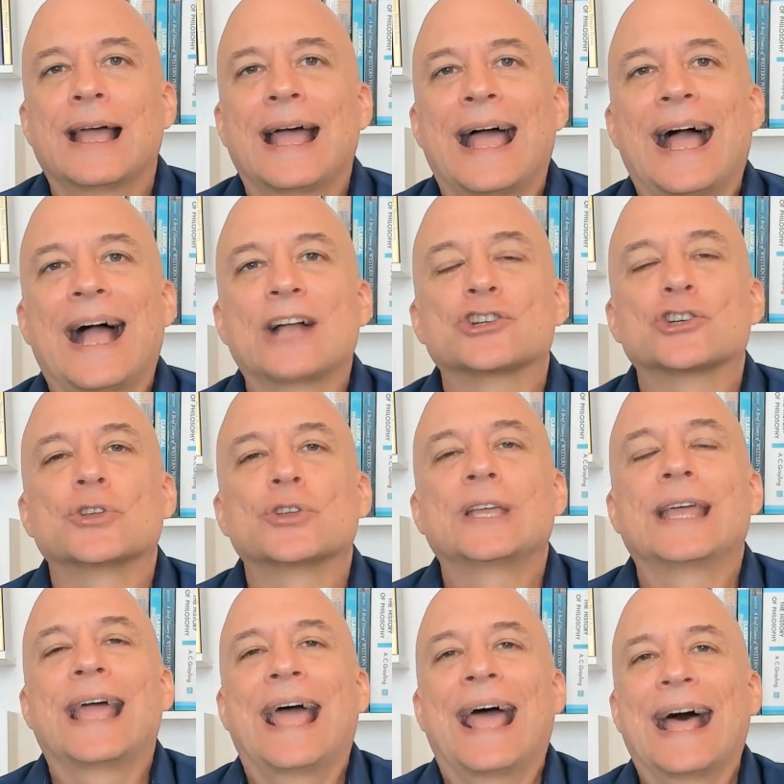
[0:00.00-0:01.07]

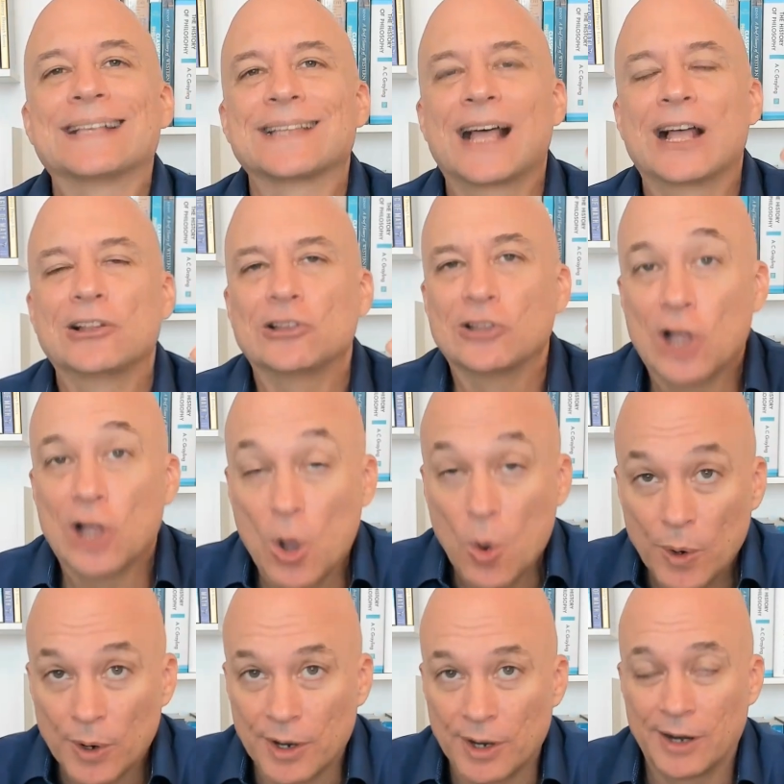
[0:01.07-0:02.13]
actually has a
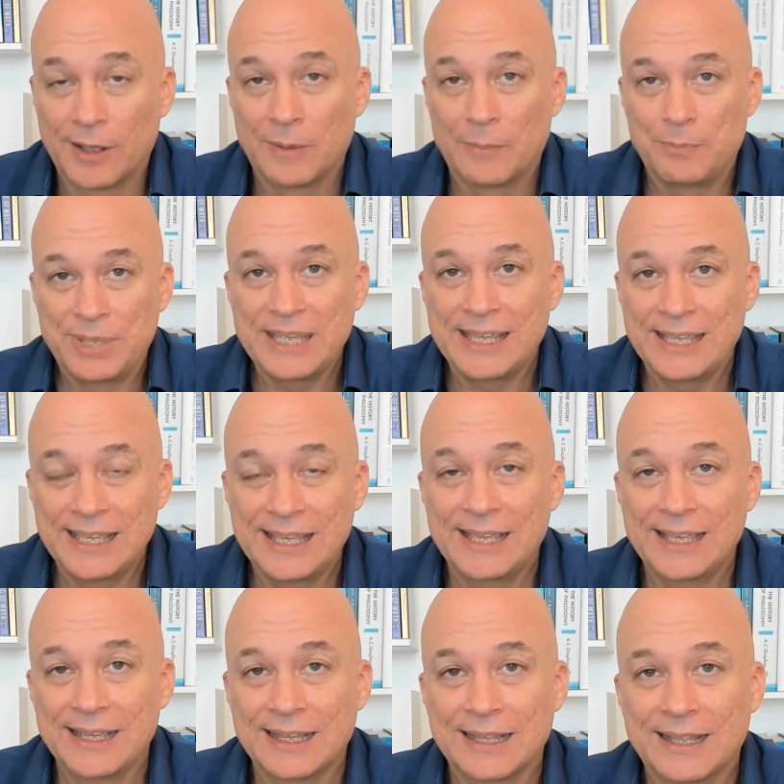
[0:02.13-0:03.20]
lower
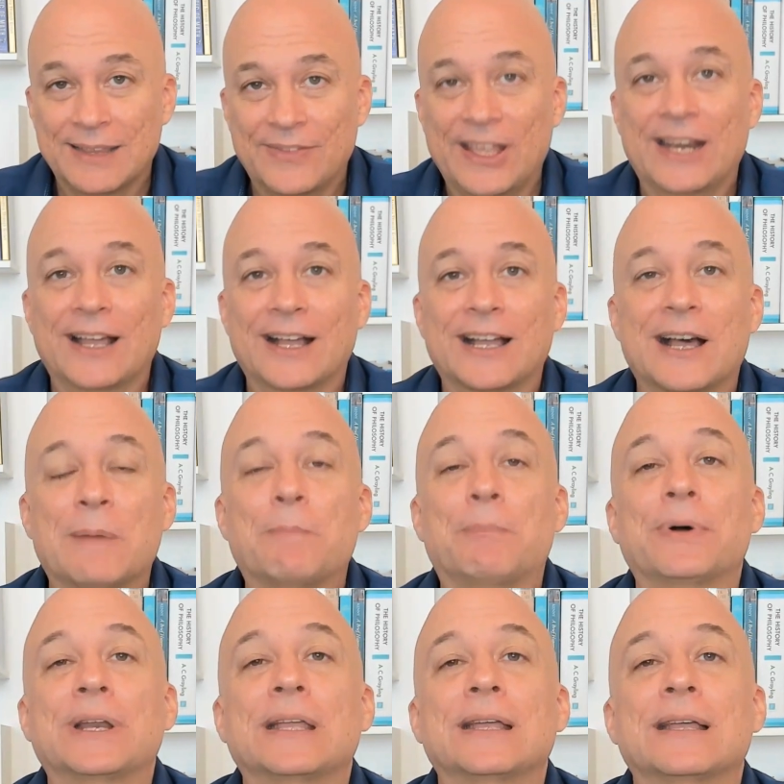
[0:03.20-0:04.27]
PE than a
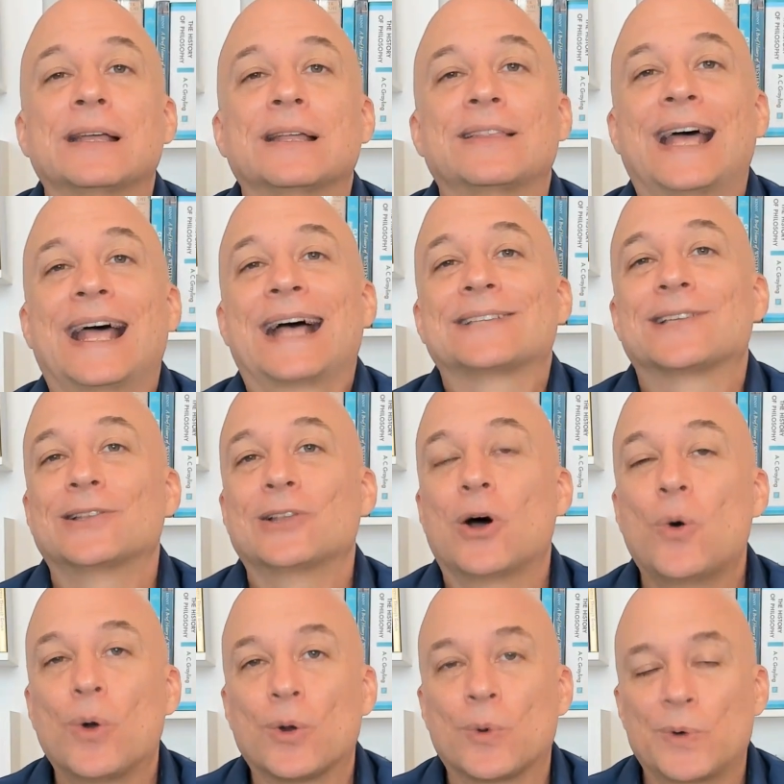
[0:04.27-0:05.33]
company that has a
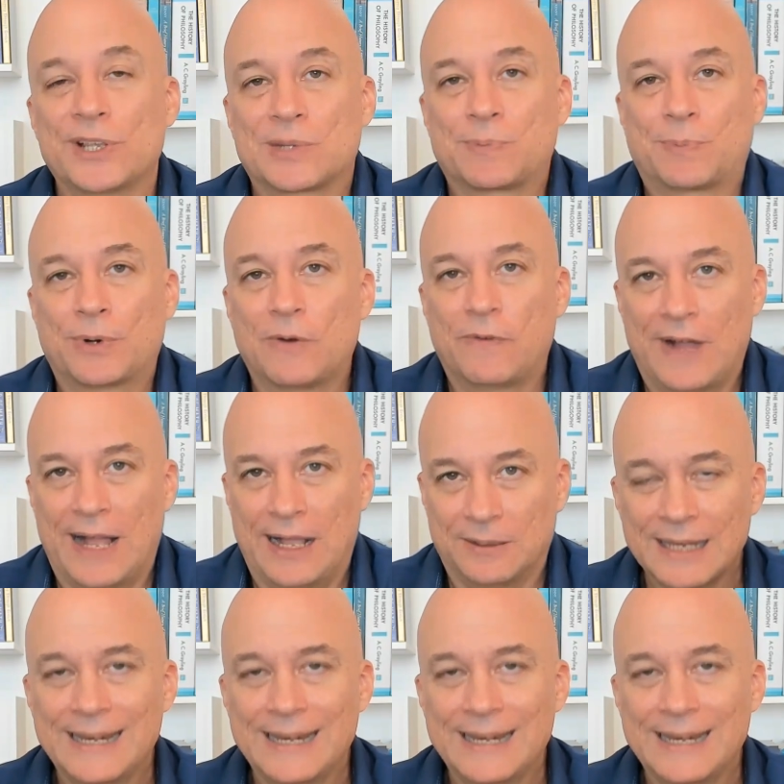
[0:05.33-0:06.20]
lower risk profile.